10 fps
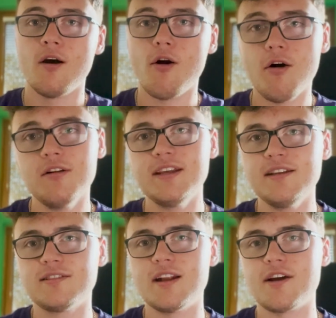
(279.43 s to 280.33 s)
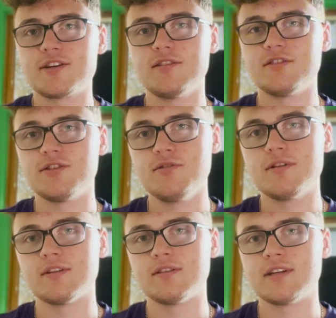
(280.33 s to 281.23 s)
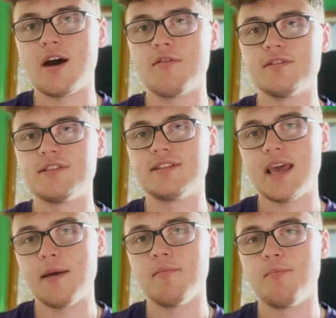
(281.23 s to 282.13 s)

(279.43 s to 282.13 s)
all the international students are on the same